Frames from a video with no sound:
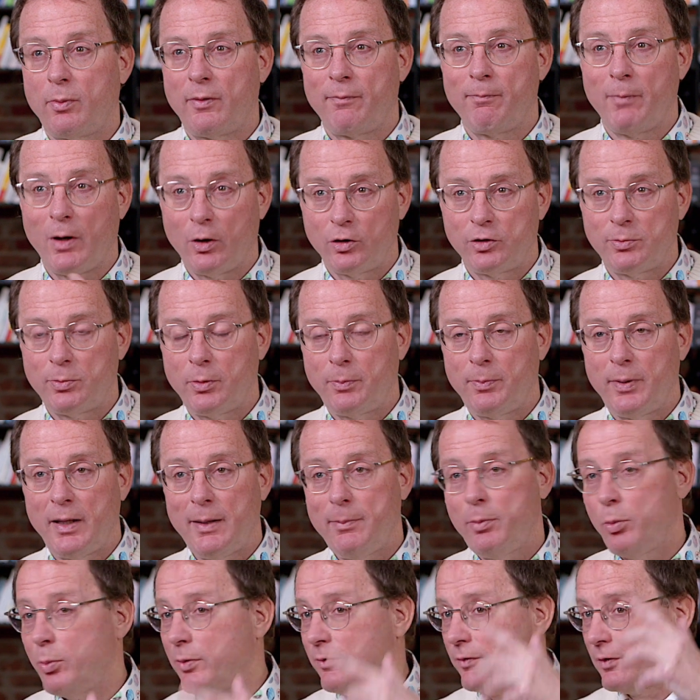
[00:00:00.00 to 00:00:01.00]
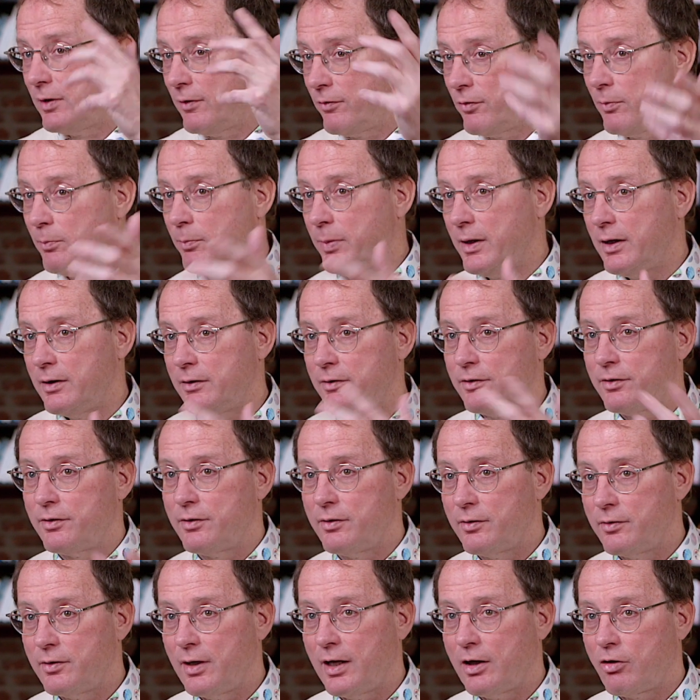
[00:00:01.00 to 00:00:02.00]
with multiple people with different bits
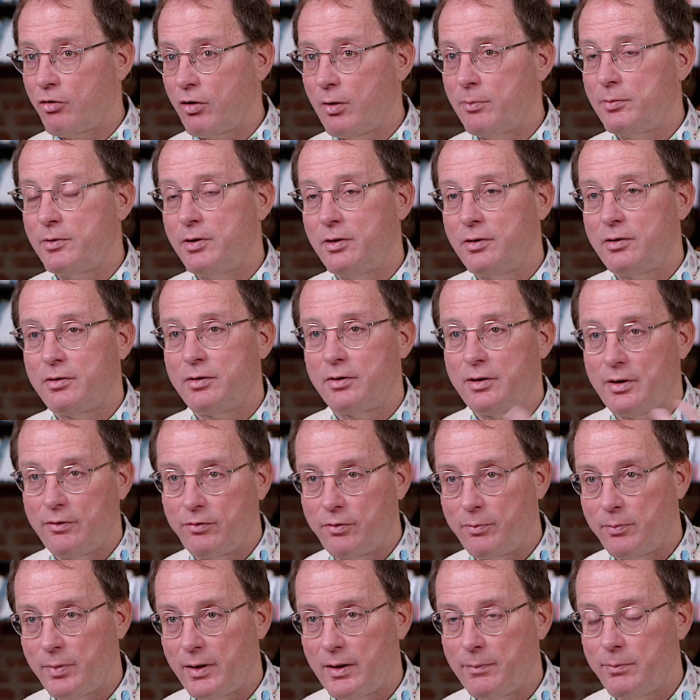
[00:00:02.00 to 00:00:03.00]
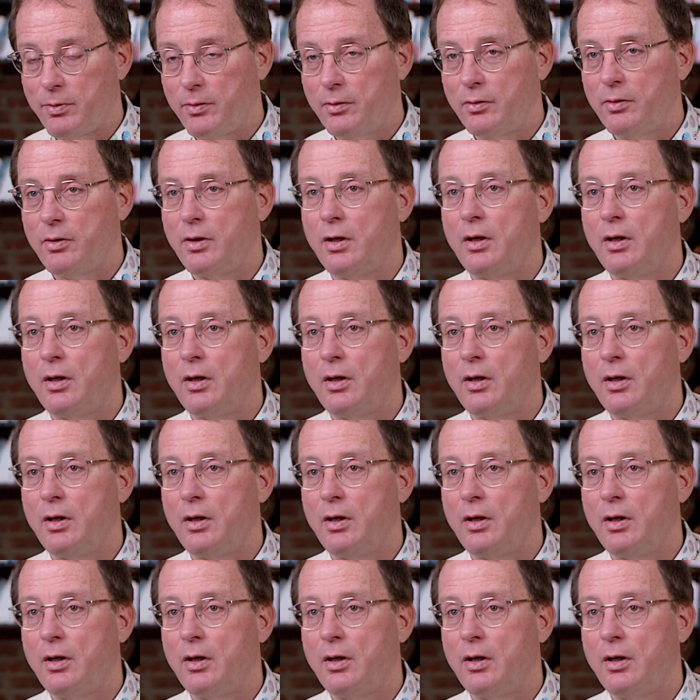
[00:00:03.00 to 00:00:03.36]
encrypted to different people.